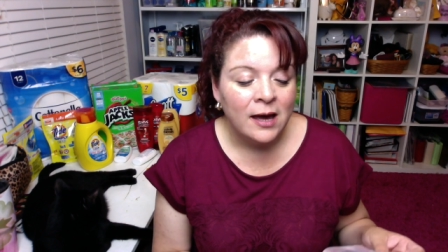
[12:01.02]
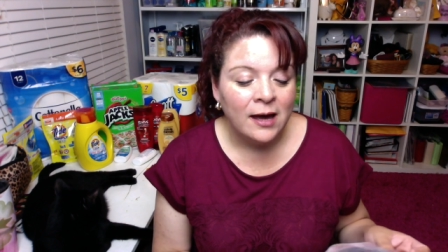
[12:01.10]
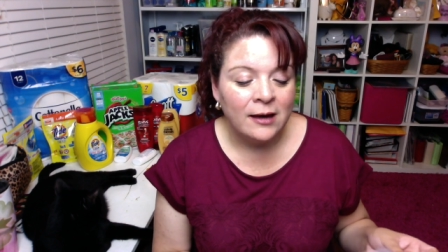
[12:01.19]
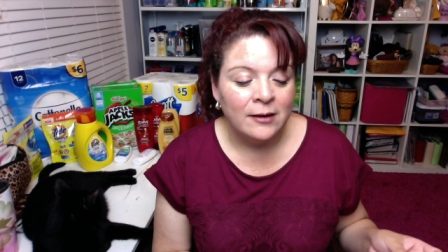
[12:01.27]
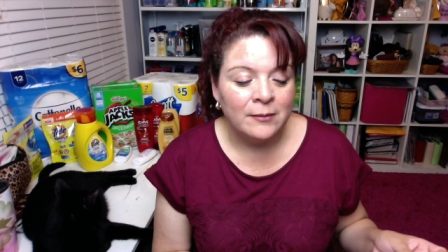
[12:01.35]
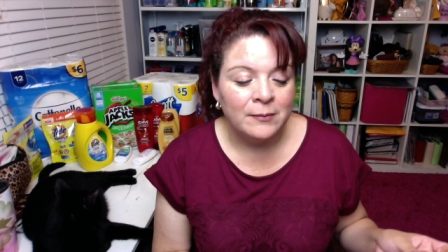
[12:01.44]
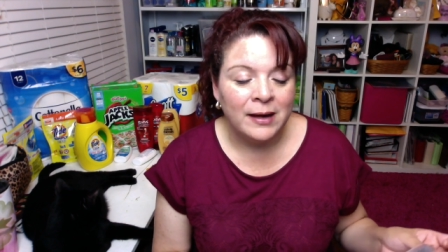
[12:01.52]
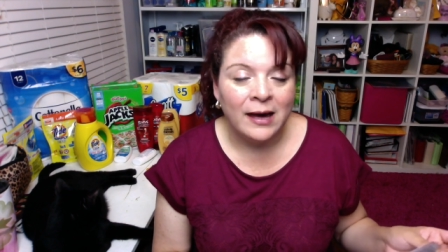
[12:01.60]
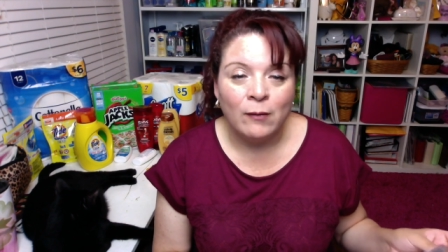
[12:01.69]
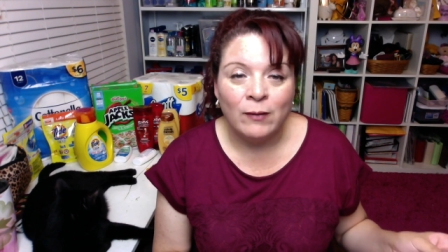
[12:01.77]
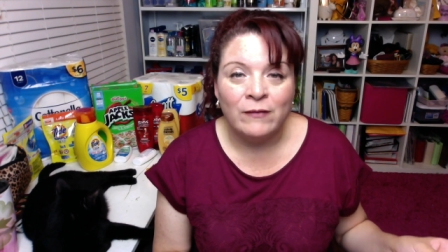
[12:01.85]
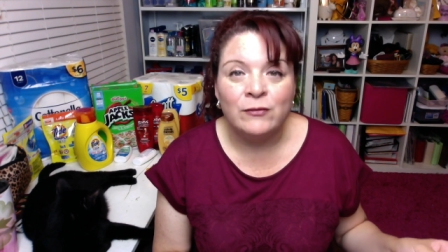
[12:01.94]
Um,
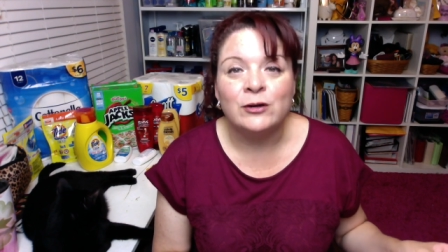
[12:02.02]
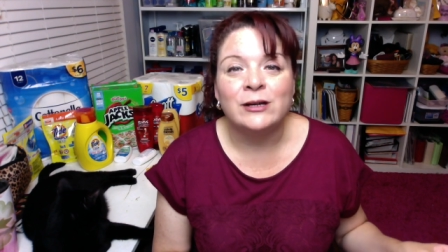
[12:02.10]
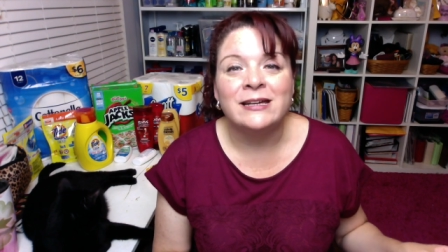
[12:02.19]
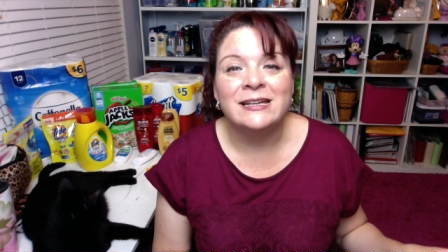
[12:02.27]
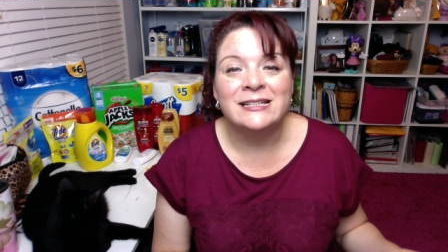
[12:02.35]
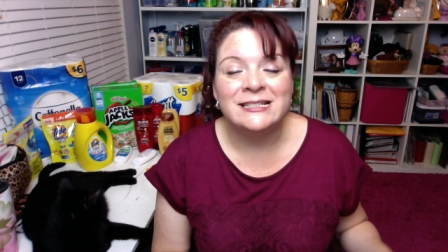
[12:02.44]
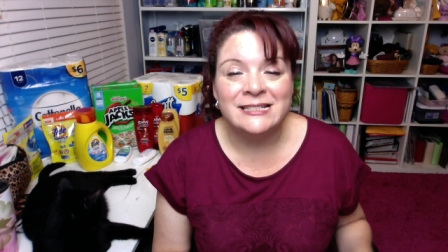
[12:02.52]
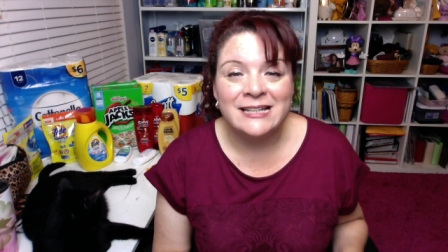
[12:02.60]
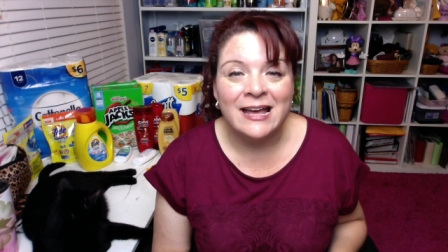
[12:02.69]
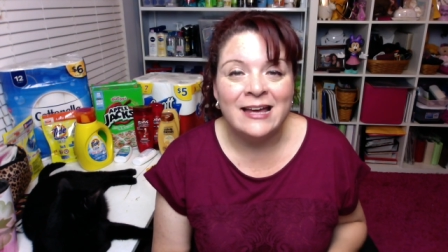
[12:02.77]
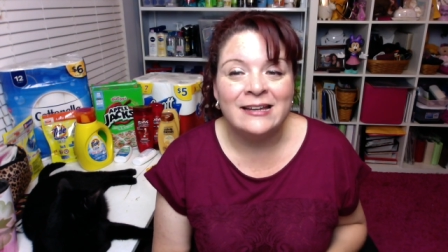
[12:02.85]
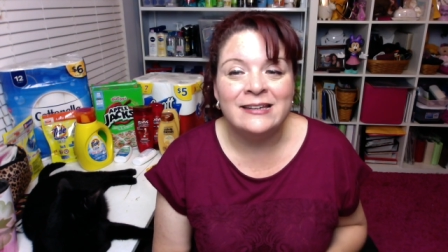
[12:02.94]
however, he
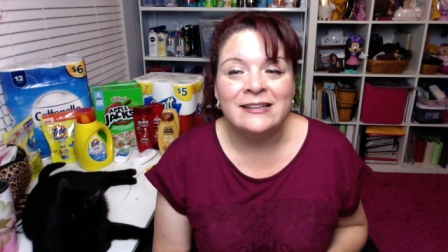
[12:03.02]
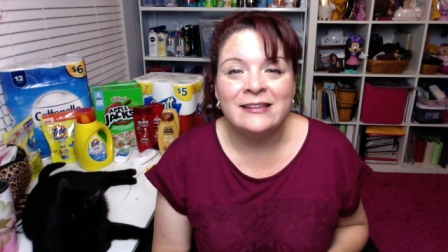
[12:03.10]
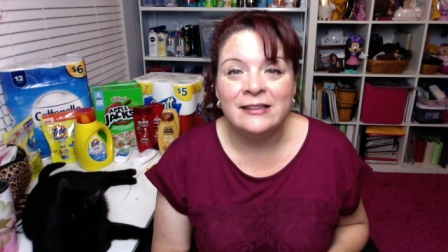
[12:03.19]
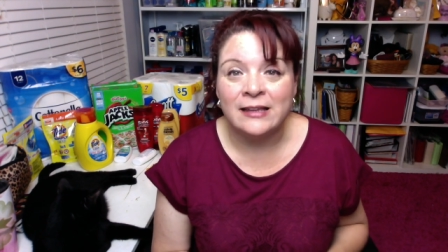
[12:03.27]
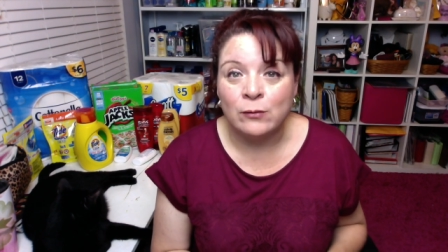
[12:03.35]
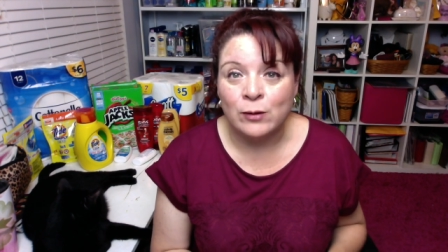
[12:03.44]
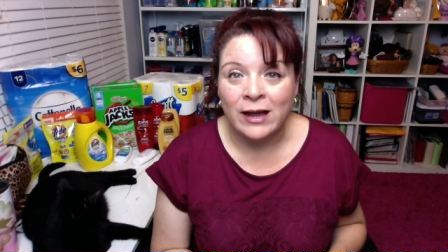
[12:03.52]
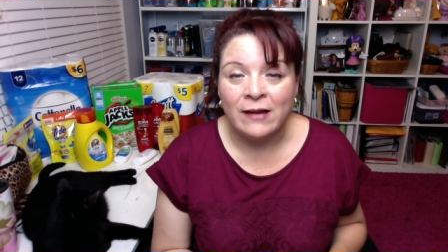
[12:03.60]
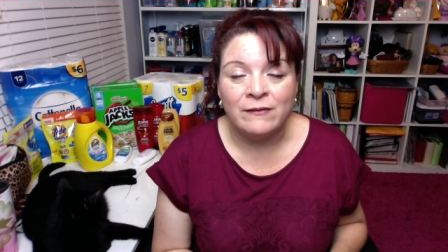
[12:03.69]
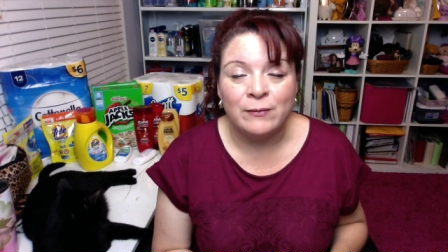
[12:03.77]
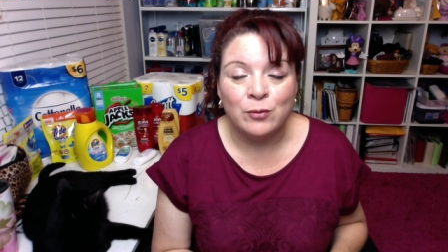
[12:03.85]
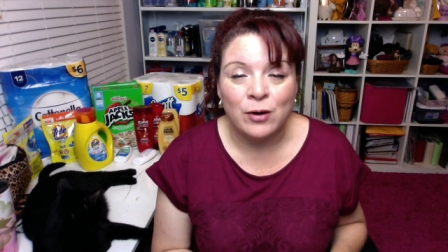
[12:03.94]
said that they were
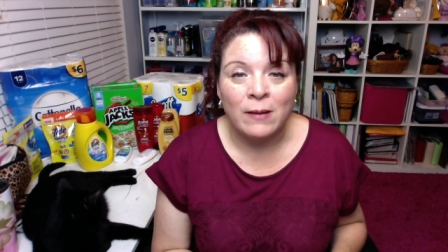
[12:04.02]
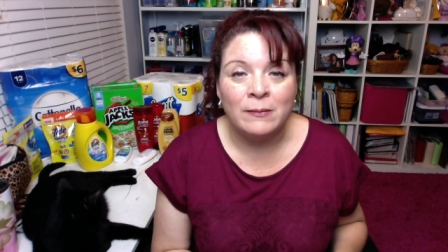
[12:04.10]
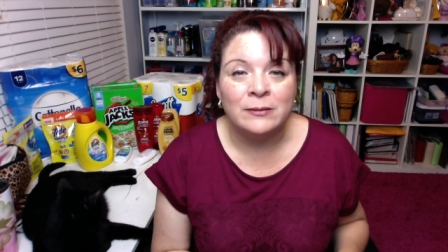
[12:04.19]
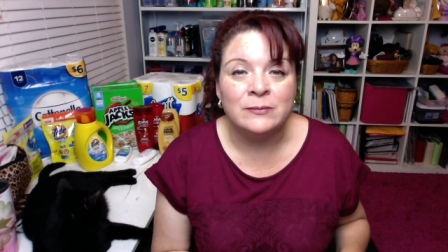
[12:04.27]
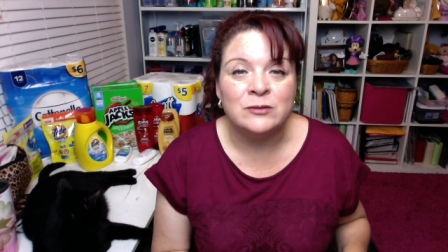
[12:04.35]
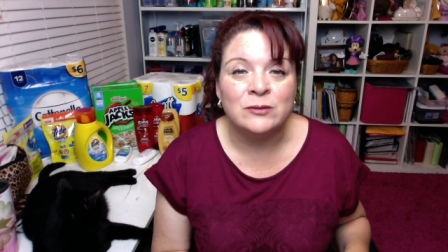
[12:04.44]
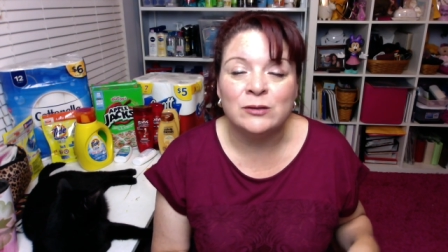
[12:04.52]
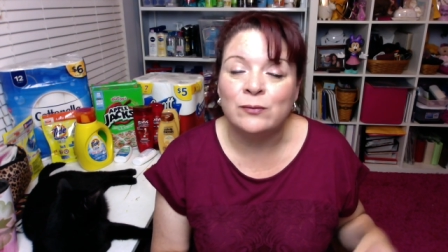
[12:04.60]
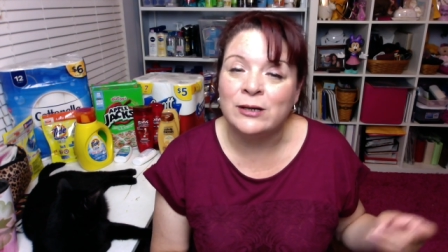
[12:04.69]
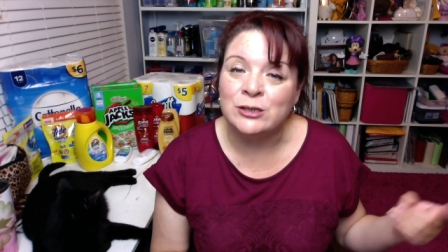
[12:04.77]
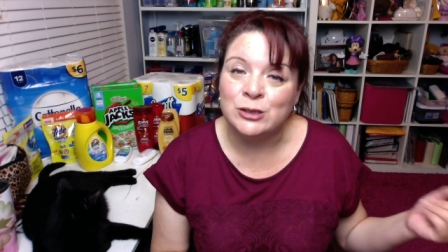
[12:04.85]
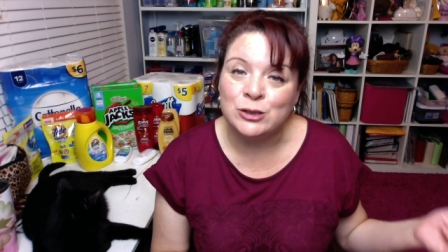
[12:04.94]
having problems with
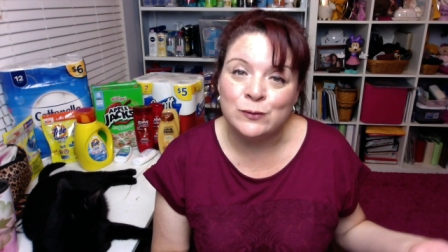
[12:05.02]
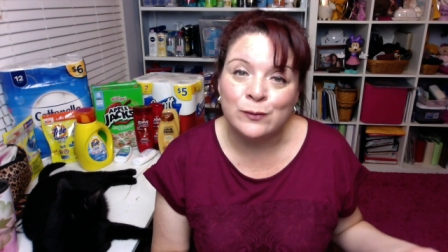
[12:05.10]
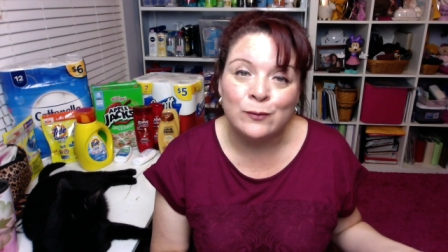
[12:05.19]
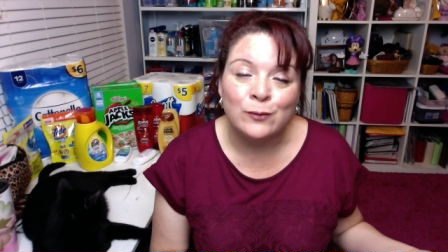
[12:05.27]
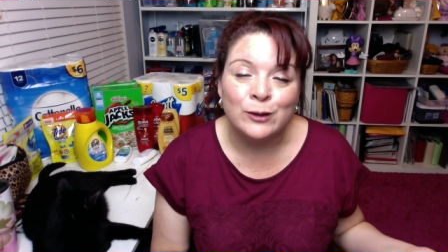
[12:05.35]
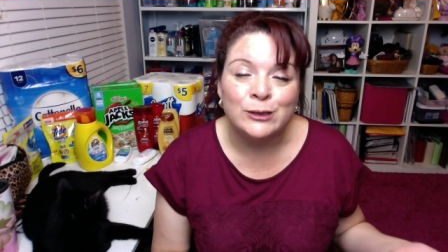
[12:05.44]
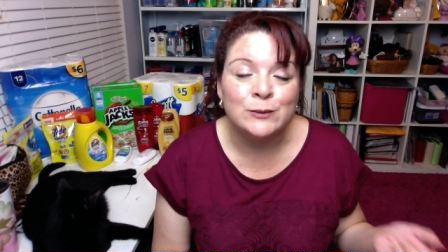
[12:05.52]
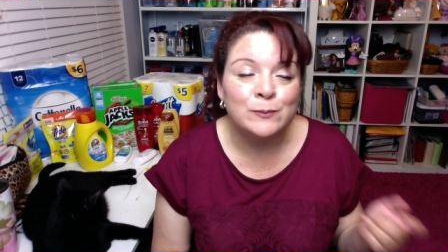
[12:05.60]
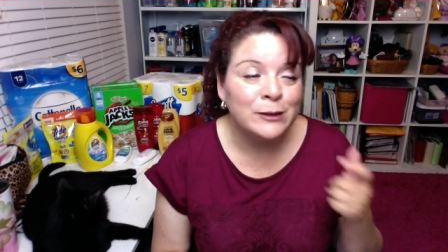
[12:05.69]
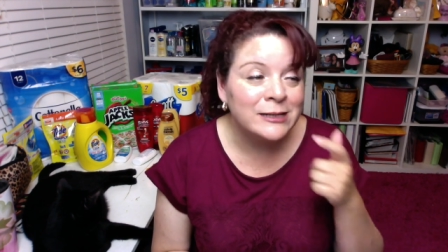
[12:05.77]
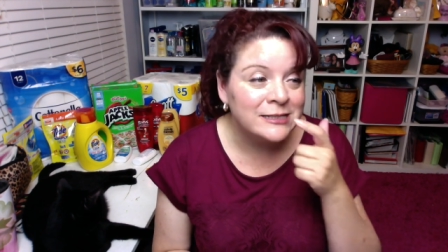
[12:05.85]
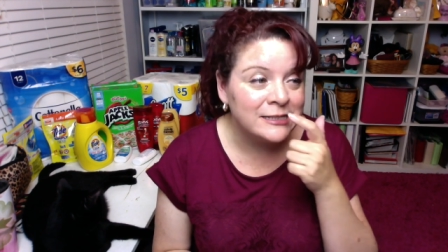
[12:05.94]
register rewards
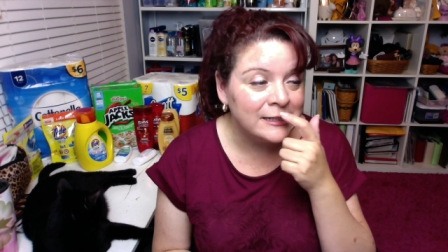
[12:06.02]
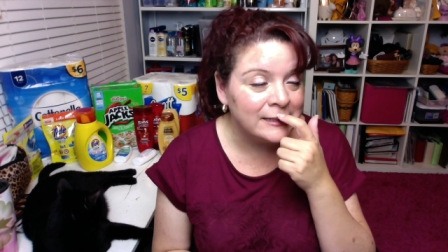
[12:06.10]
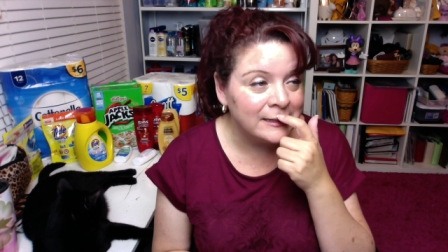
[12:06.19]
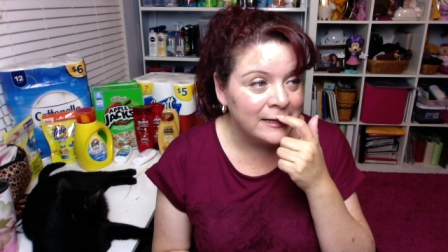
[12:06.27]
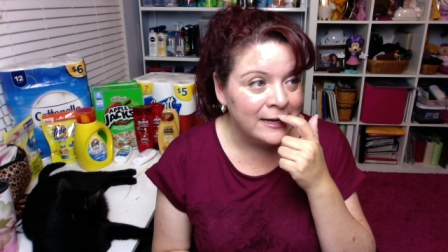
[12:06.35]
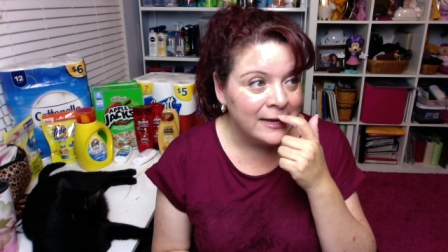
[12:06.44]
printing,